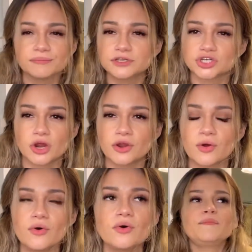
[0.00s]

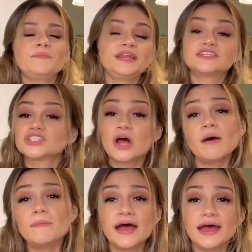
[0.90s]
charcoal, but it's not
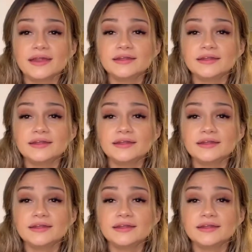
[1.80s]
bad.